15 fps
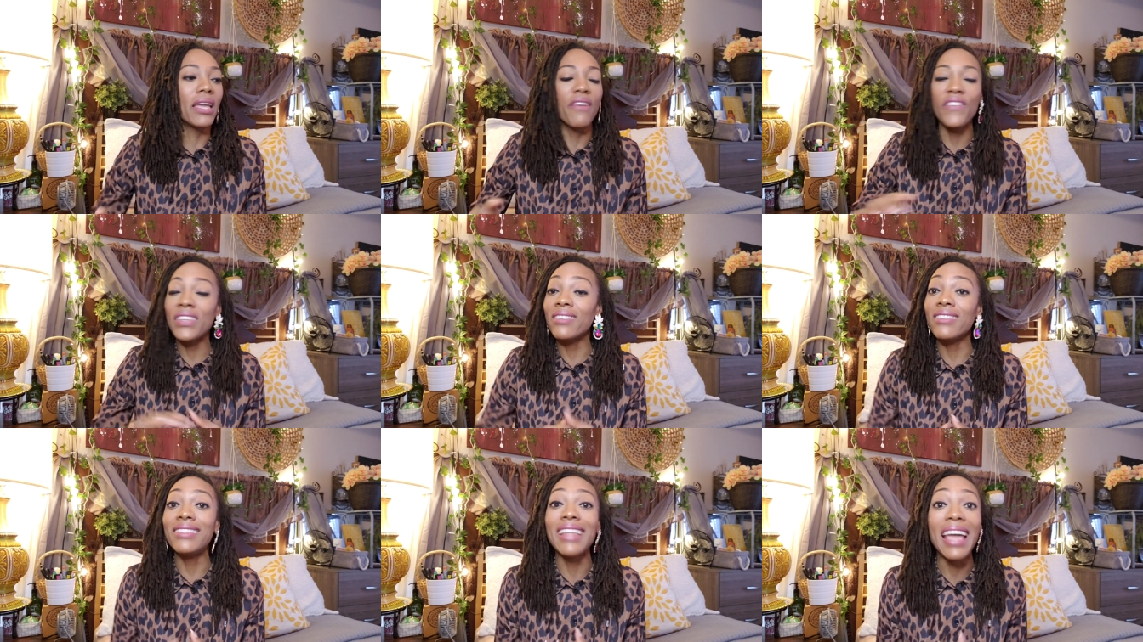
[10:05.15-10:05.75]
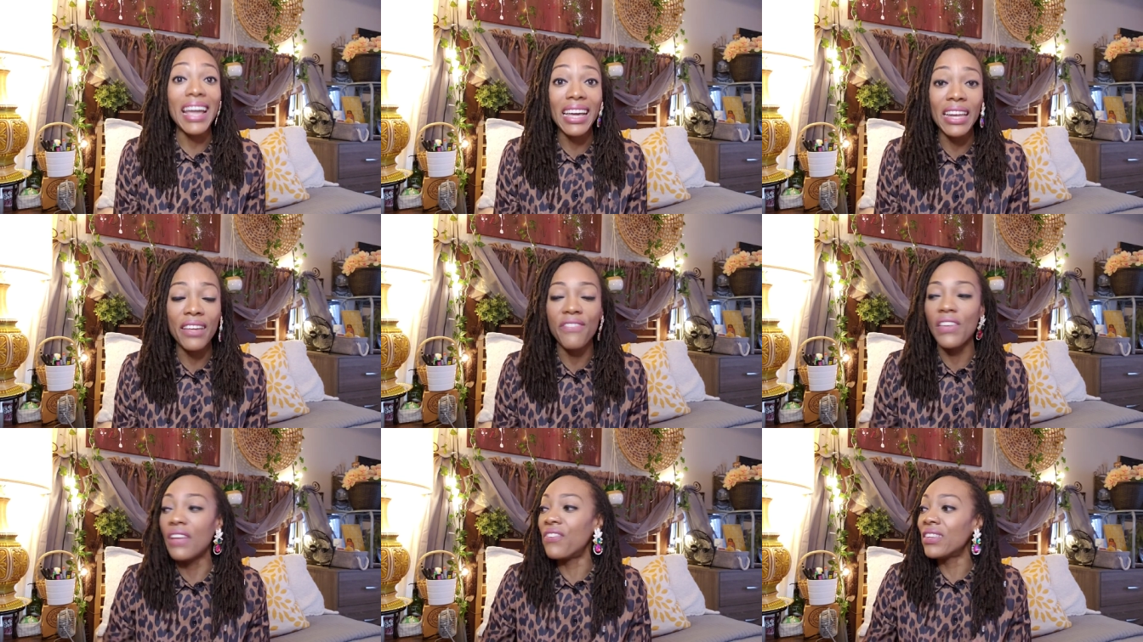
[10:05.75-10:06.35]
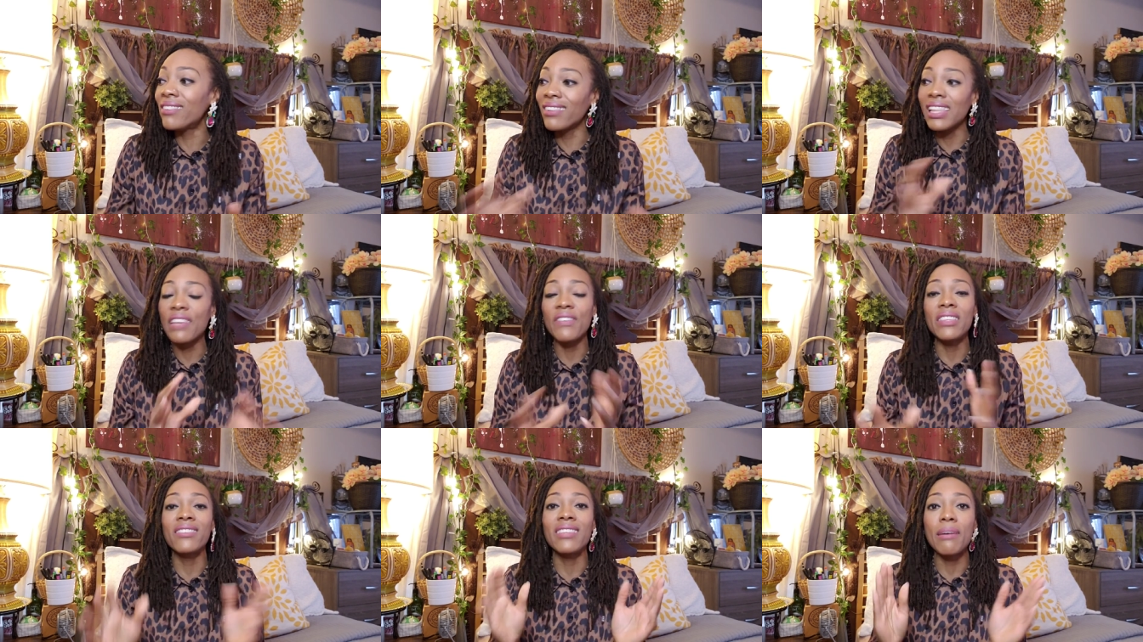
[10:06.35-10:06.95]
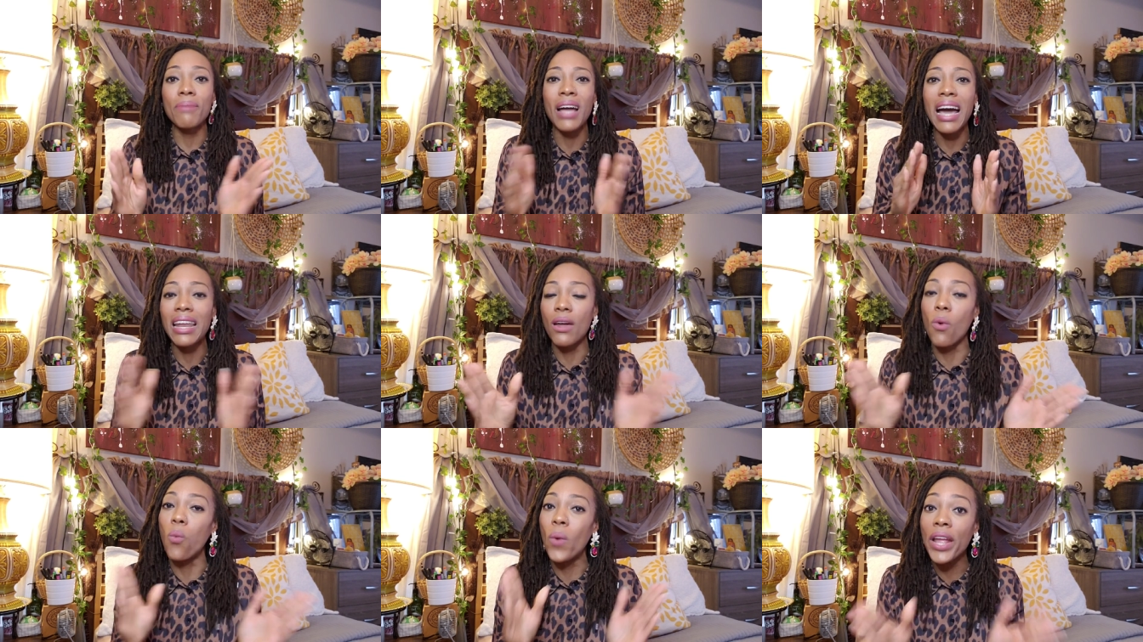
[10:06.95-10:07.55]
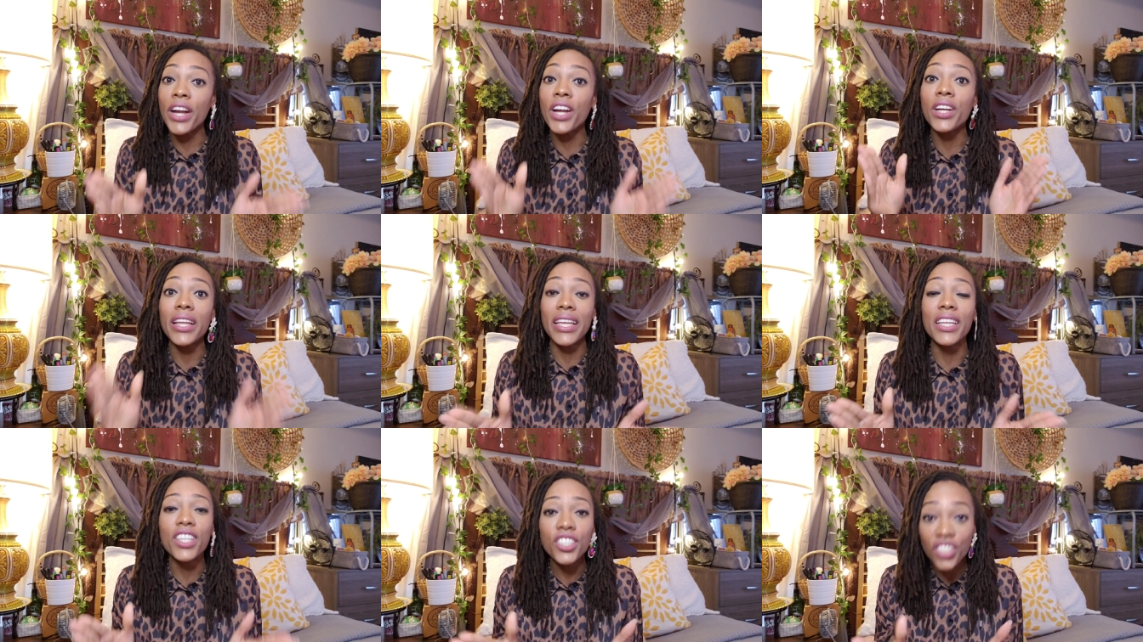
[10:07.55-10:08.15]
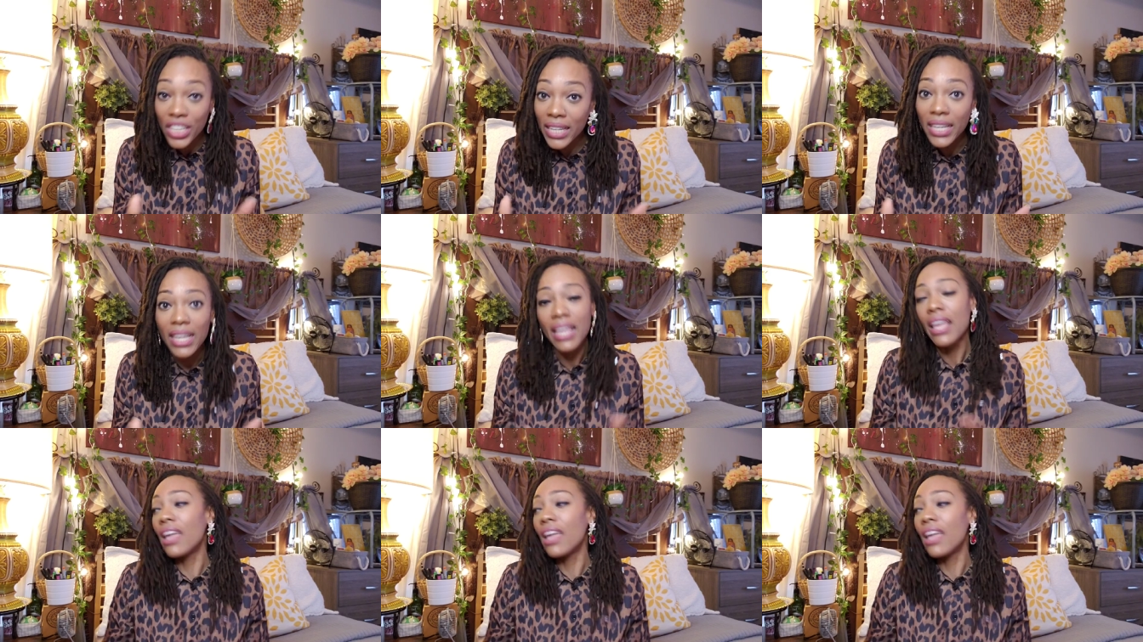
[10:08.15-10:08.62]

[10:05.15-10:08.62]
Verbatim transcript: If it's negative, if it's leaving some kind of weird energy,